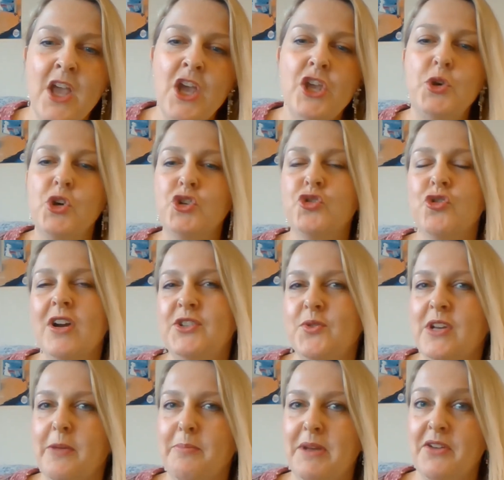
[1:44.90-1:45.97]
You could try
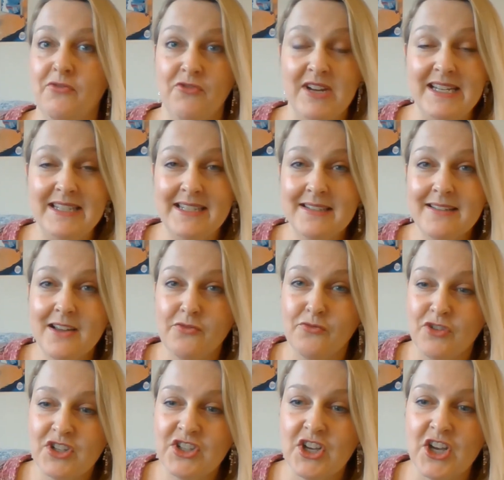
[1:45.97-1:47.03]
doing a bit of reading and
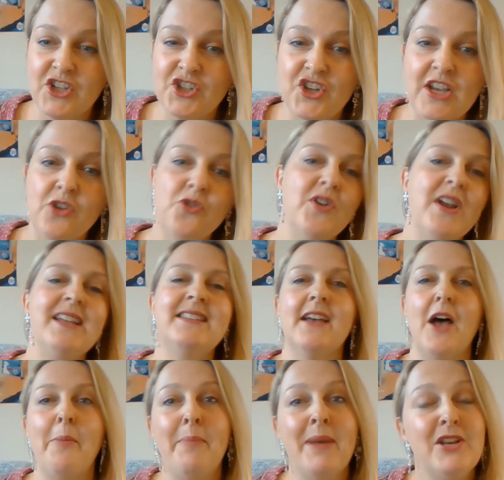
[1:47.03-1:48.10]
research here, create
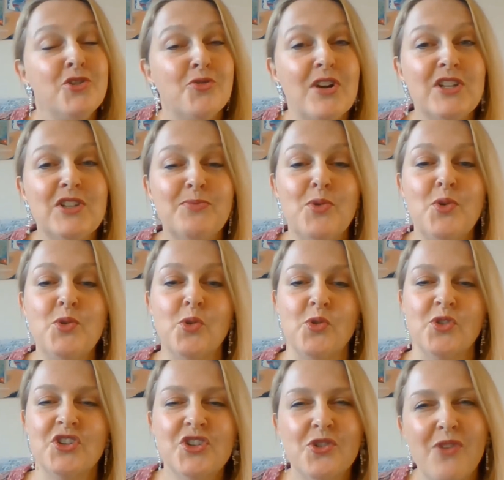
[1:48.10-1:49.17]
a Pinterest board
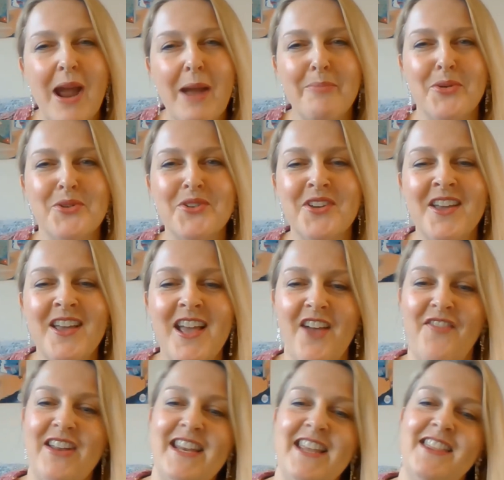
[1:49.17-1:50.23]
or a scrapbook
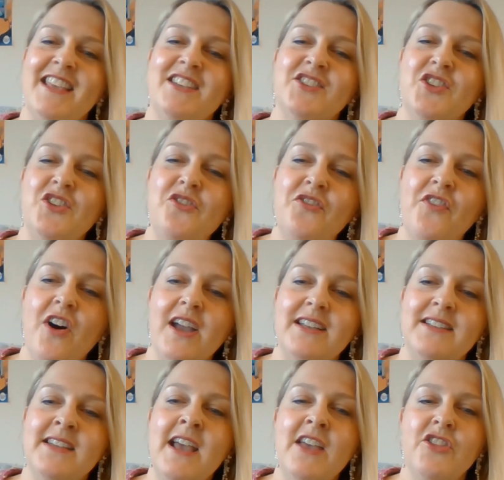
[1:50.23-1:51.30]
of any things that you
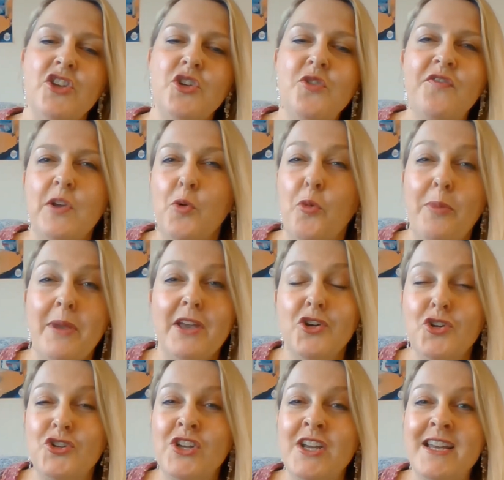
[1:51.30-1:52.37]
find that you feel would be a
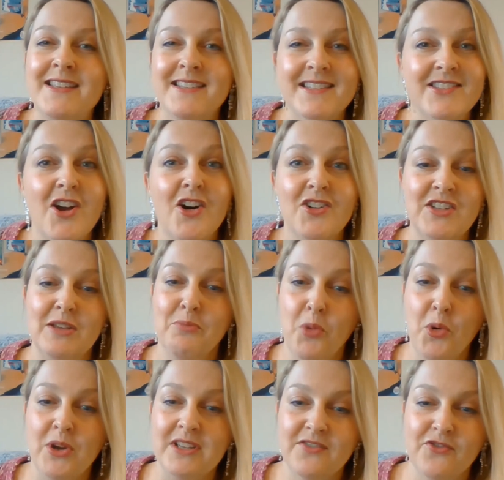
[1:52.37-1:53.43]
good starting
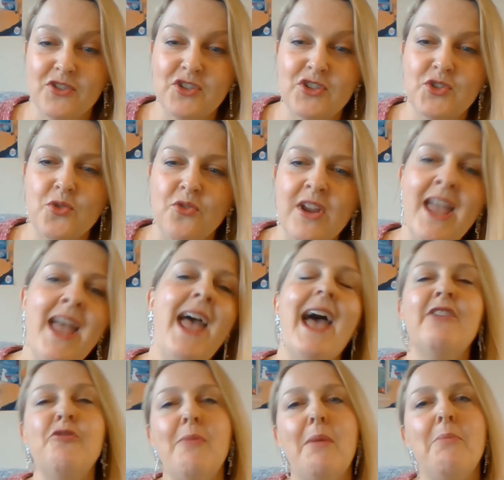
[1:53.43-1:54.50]
point for a story.
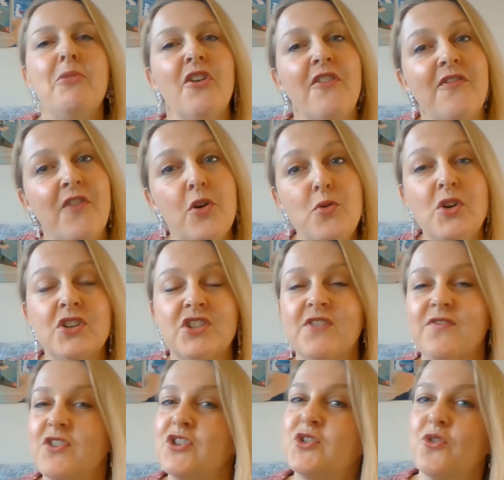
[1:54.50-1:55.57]
And remember, the focus
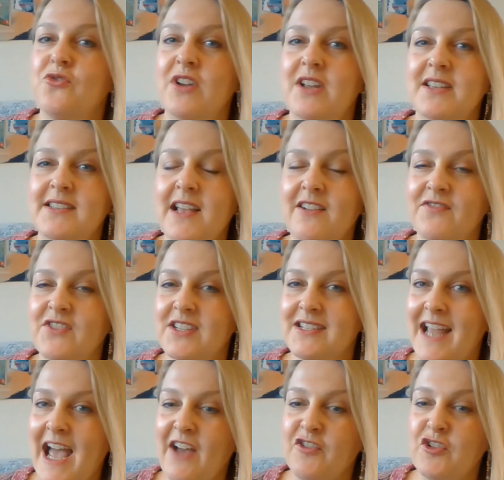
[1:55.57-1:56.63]
of the story itself
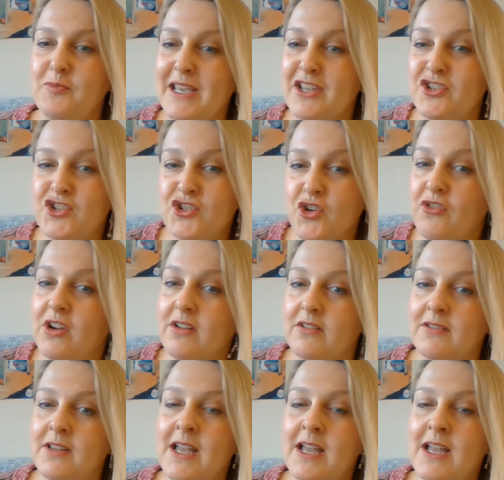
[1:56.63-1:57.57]
doesn't have to be historical.